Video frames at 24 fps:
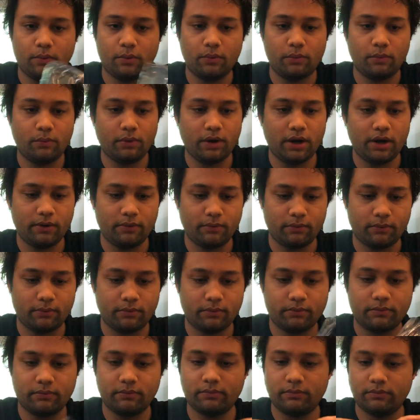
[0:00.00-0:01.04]
Wow,
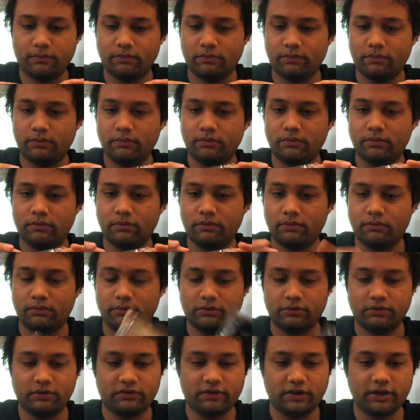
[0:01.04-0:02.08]

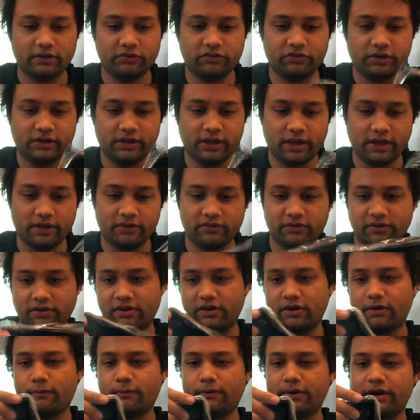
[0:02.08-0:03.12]
this actually has a
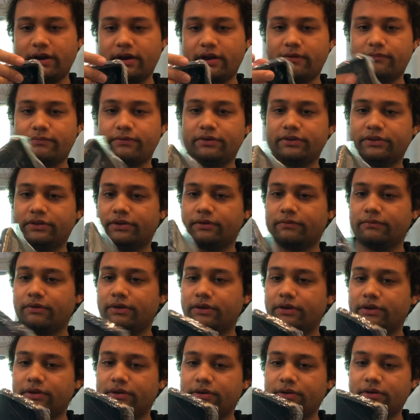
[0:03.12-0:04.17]
cover and everything with
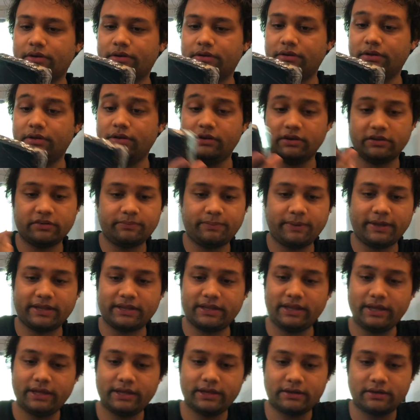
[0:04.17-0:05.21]
it. Didn't expect
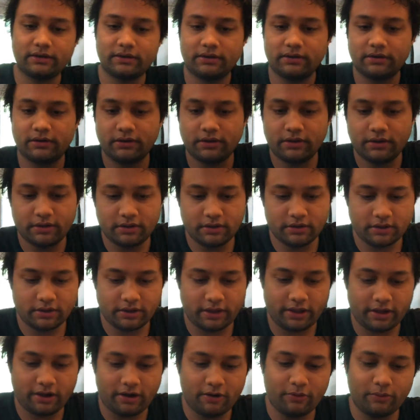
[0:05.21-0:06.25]
that.
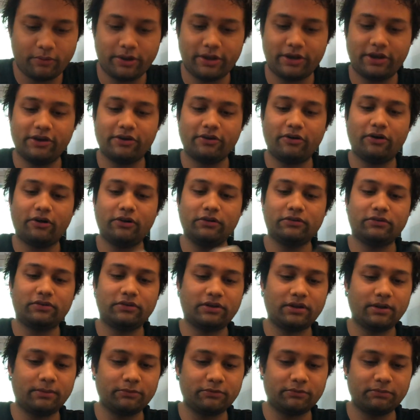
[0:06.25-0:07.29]
Oh, and it also
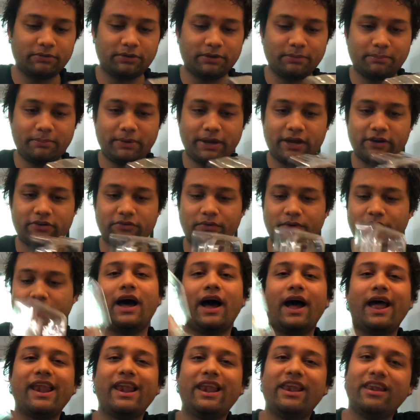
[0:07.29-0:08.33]
comes with a battery.
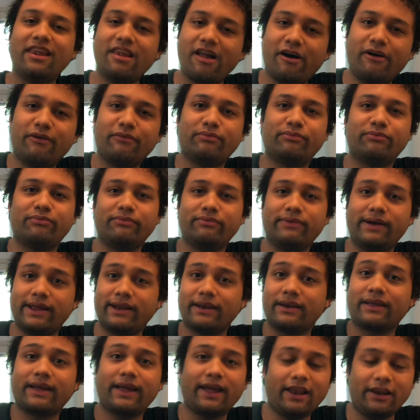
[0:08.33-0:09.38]
I love
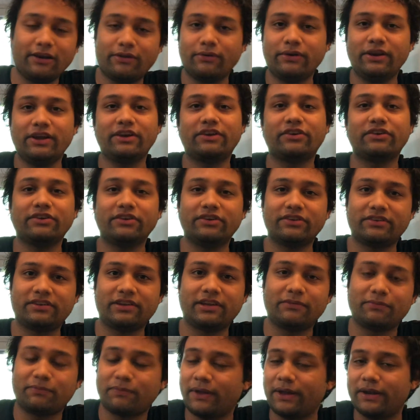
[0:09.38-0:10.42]
when calculators
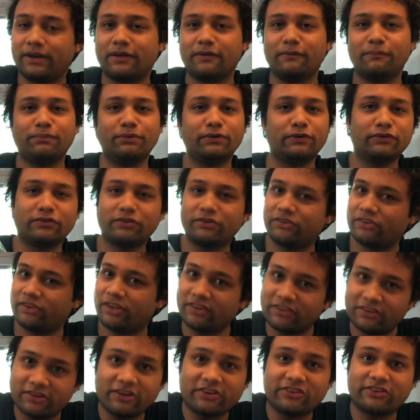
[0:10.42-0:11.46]
and flight computers and
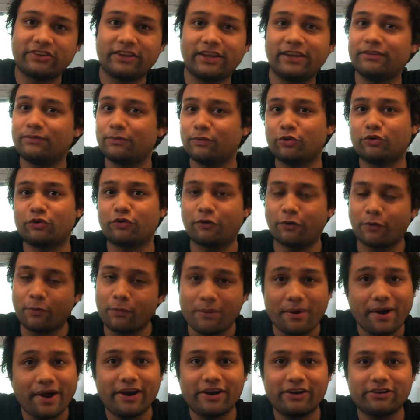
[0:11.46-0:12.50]
such things which
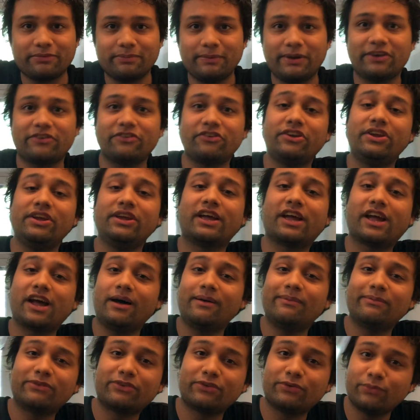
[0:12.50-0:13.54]
requires battery
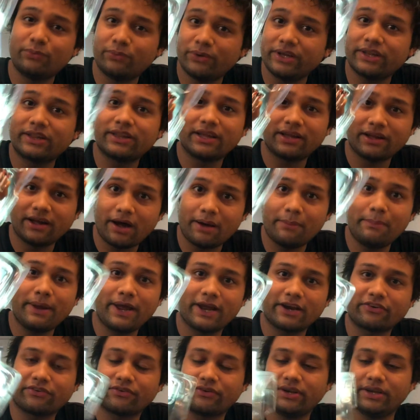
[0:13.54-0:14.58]
comes with a
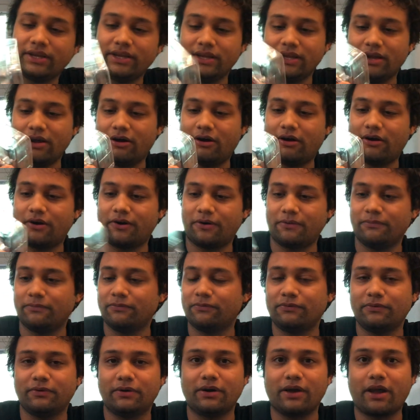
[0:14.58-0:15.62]
battery or
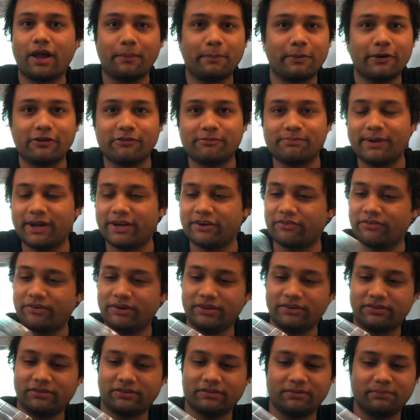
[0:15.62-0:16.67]
a couple of
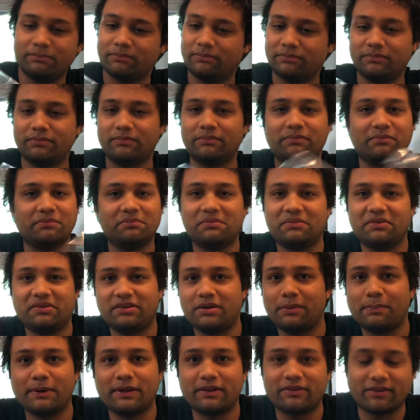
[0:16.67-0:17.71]
batteries.
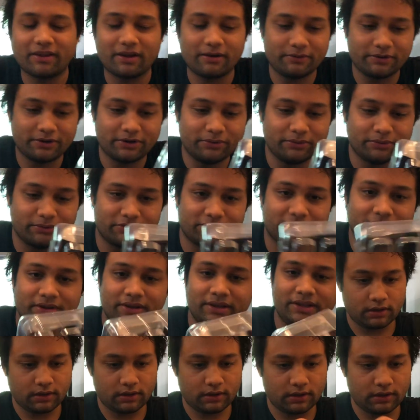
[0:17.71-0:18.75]
Depends how it goes.
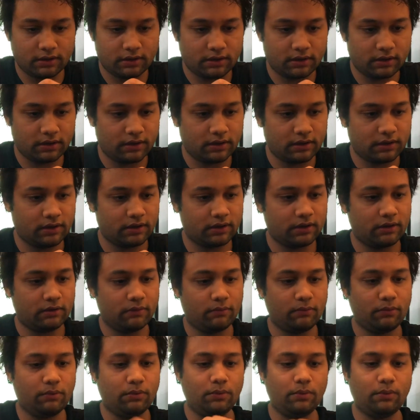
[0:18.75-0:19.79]

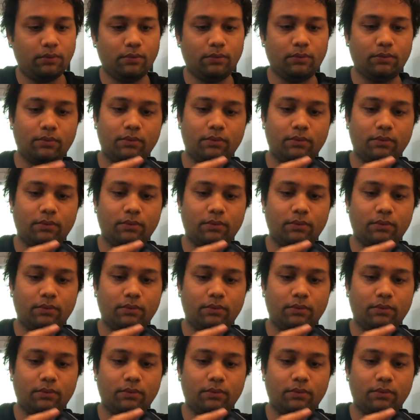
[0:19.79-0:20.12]
Ooh.